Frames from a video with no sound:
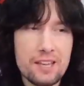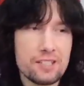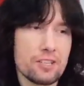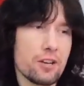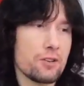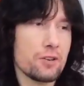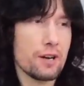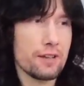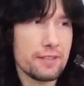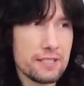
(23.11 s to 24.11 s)
So
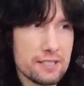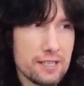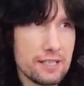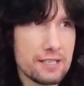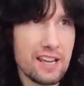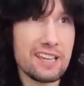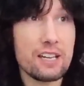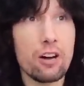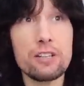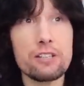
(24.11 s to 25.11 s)
this is a
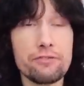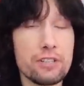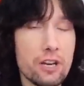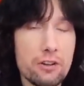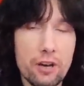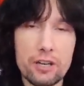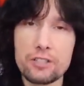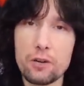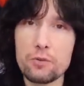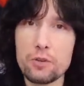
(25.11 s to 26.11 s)
kind of video that I
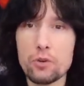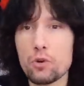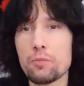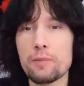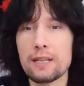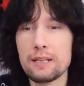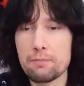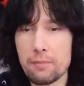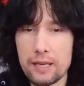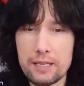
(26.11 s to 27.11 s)
don't normally
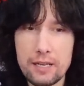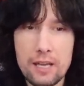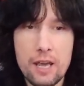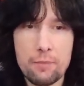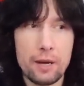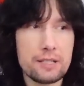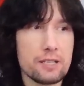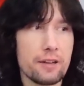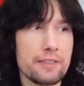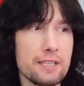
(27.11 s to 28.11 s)
make, but
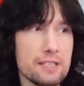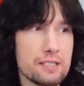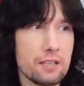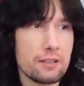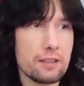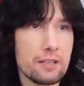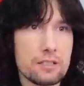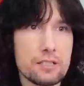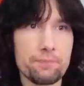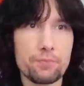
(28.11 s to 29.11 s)
I think it's something
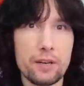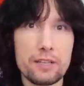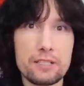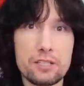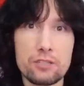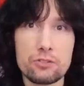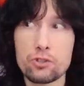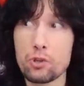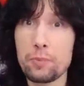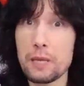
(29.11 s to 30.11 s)
that I need to
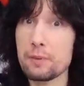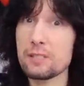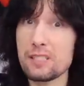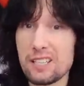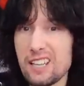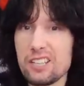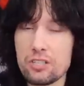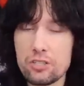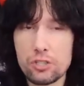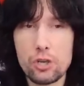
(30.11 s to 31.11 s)
draw people's
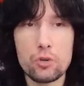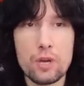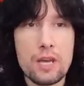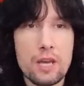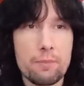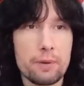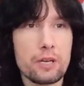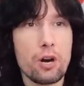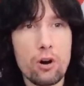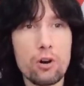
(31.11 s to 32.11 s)
attention to,
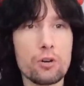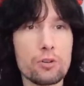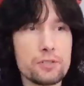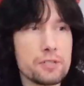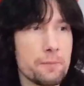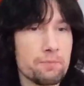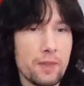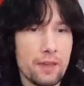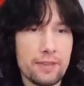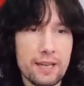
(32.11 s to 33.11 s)
because
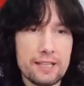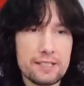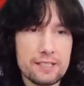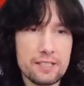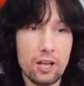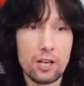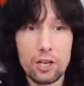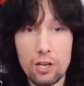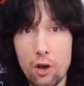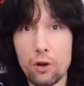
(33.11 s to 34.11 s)
there's a
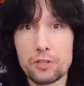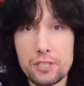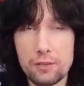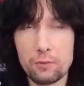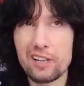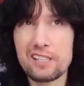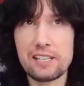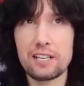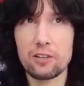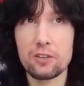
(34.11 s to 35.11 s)
lot, and when I
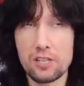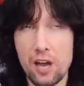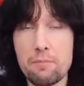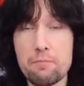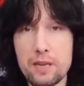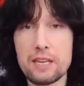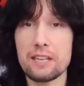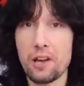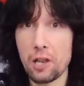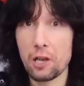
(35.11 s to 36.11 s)
say a lot, I
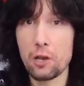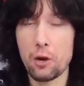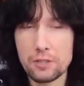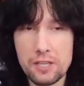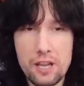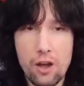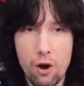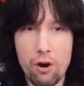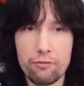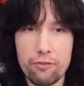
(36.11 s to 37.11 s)
mean a lot,
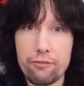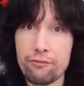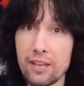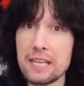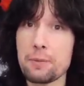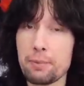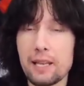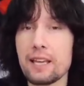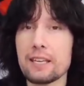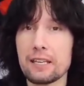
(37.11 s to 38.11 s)
of fake
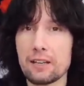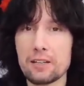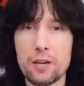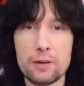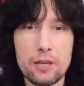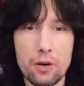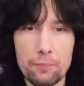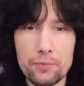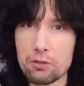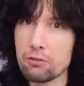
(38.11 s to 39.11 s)
playing going
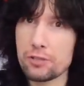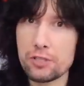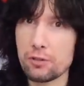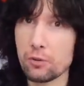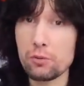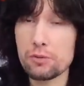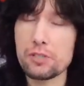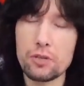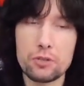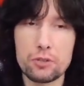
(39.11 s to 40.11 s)
on across all
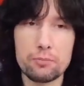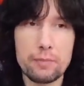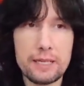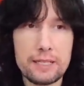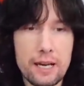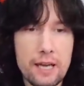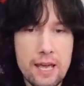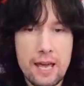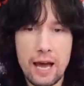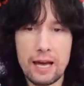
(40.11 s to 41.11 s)
social media,
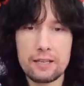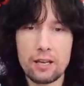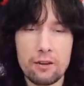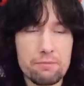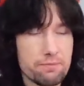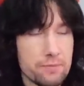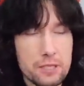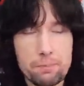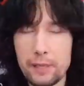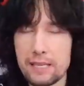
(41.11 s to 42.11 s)
and I'm
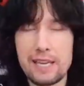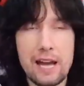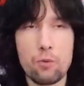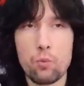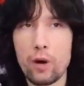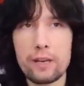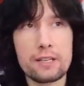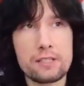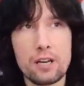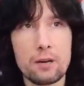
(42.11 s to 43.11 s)
just picking out one
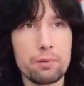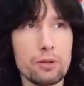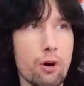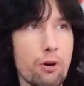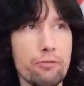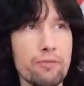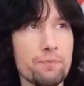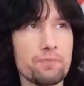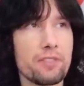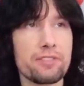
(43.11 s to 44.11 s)
example of
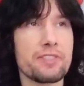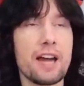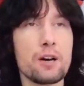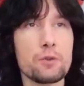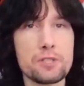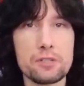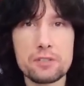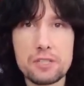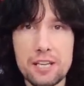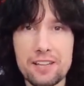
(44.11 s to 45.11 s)

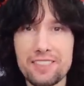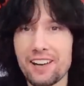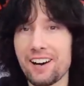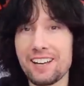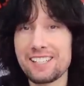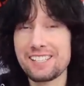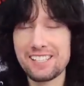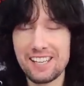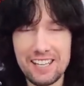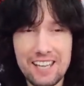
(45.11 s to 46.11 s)
thousands that I
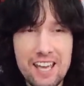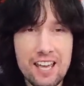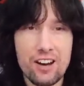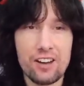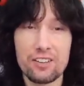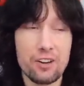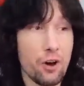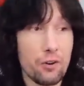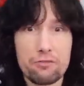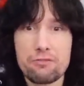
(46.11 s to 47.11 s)
see
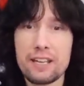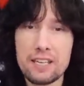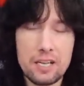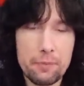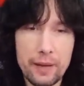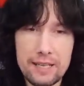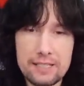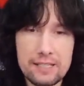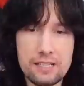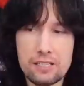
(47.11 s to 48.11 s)
on a regular
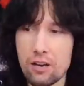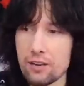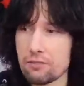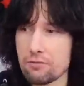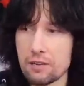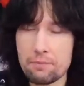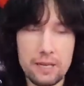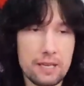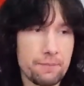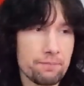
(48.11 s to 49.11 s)
basis, either it
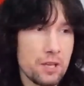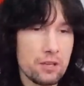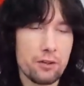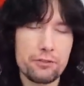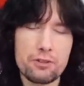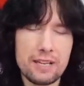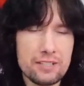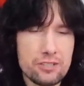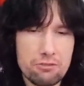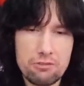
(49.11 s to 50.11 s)
being through
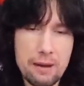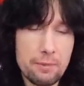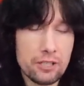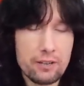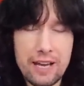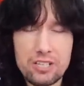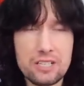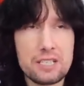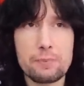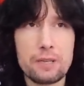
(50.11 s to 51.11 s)
Instagram. I don't
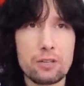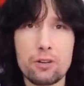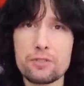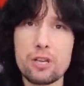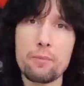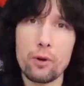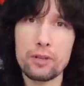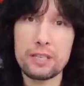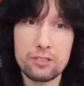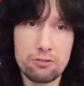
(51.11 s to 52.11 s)
actually spend a lot of time on
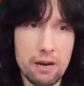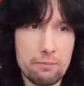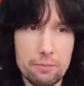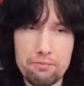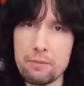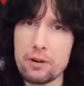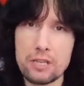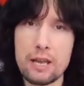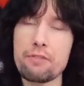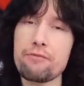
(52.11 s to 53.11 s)
Instagram, but pretty much
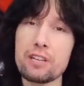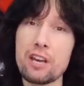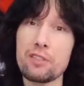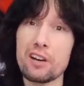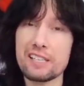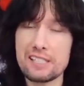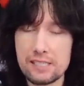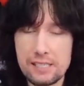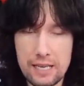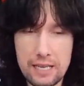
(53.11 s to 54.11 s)
every video that I
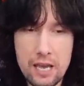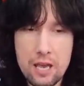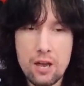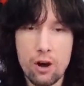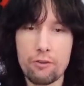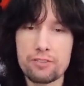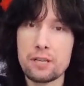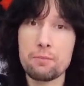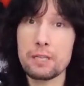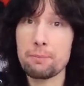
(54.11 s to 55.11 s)
see of
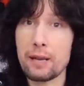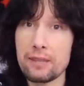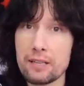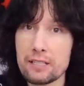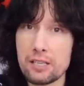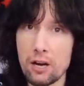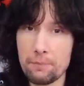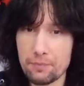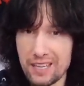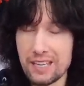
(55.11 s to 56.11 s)
somebody playing the
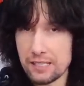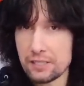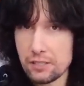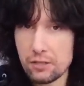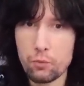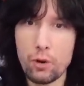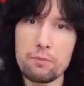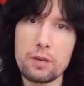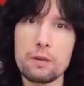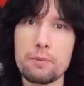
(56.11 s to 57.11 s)
guitar is what I'm
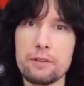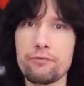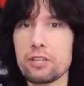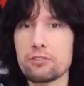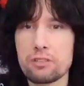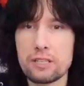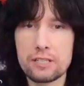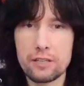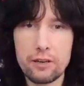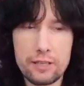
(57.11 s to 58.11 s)
going to be featuring
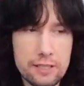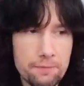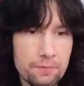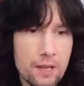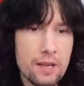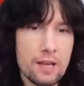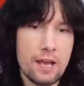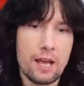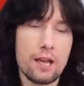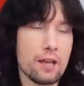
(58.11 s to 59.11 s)
tonight.
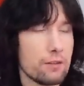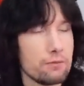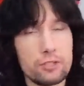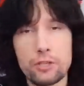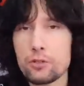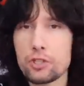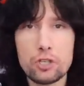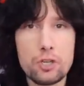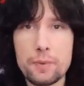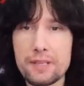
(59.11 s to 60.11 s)

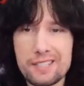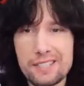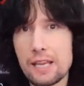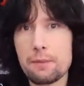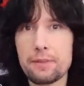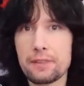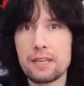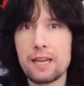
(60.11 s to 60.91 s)
YouTube, same thing